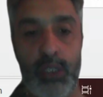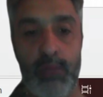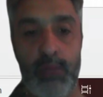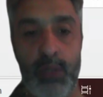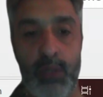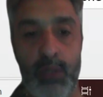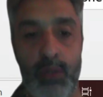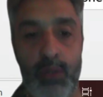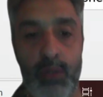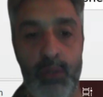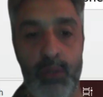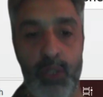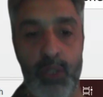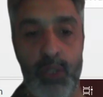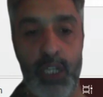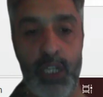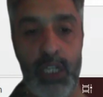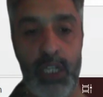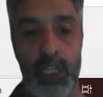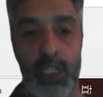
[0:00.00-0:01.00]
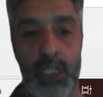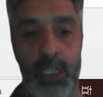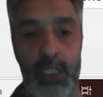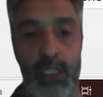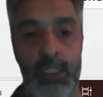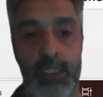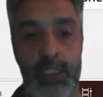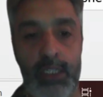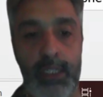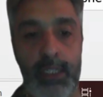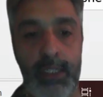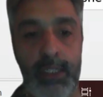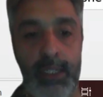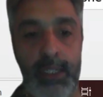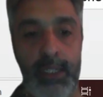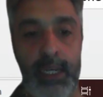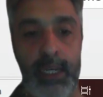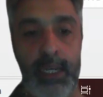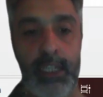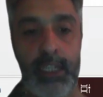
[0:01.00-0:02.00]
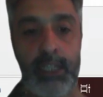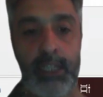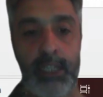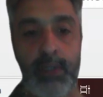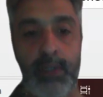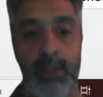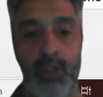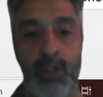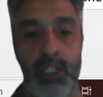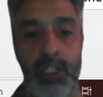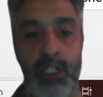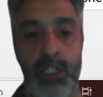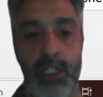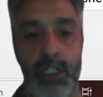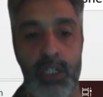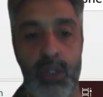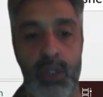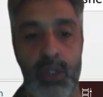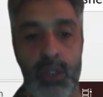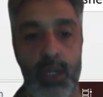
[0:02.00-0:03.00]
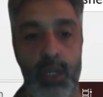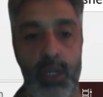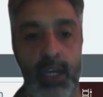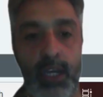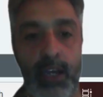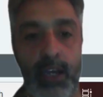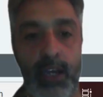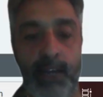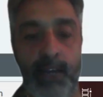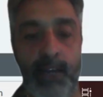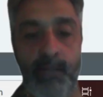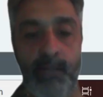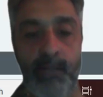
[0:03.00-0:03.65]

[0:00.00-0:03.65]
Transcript: manually posting, enter. Extra menu, set controlling area.